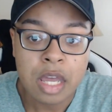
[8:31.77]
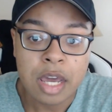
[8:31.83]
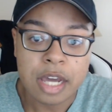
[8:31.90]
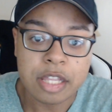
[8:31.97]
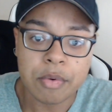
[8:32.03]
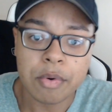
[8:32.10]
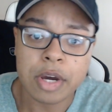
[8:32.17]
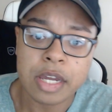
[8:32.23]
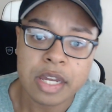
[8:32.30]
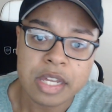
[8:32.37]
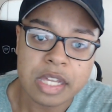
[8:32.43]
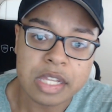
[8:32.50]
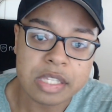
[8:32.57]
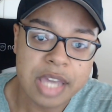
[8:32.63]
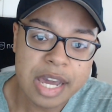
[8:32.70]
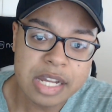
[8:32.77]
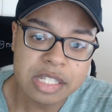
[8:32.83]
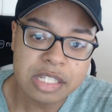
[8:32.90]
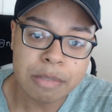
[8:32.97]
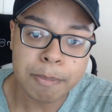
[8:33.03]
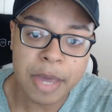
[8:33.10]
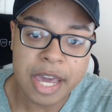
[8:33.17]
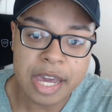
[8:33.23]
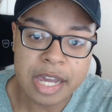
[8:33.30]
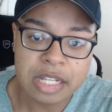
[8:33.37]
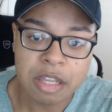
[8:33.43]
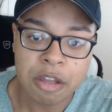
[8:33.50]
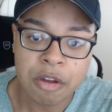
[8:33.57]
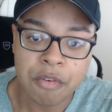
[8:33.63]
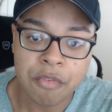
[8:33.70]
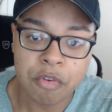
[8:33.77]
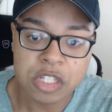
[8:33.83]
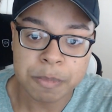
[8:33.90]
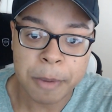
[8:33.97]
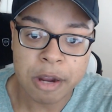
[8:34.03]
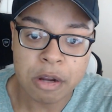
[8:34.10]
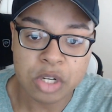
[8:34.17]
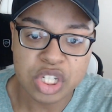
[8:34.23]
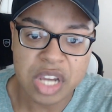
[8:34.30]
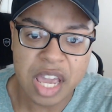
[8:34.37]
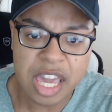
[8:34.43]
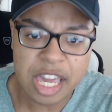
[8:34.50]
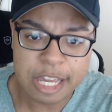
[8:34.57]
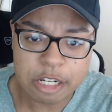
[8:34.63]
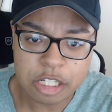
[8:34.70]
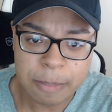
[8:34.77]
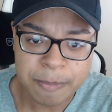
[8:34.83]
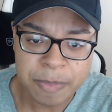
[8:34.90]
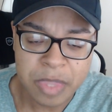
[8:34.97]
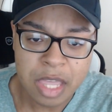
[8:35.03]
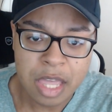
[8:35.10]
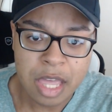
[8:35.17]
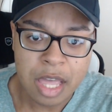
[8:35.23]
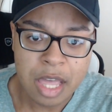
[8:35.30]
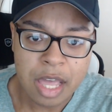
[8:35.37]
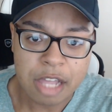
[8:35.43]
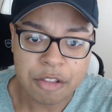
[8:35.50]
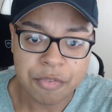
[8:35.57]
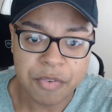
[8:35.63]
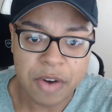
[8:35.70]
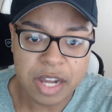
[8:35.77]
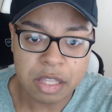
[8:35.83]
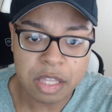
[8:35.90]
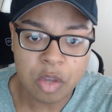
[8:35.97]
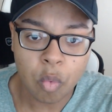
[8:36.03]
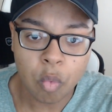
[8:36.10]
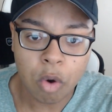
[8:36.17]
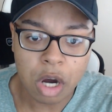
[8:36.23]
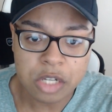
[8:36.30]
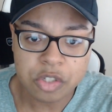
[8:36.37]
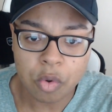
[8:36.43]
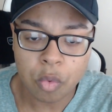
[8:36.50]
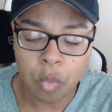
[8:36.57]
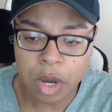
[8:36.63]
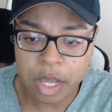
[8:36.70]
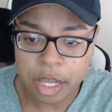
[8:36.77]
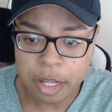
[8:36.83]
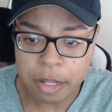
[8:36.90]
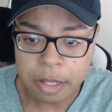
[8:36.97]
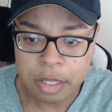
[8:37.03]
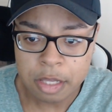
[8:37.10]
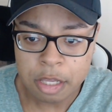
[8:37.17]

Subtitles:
Anyway, he danced and begged for spare change, and finally walked away.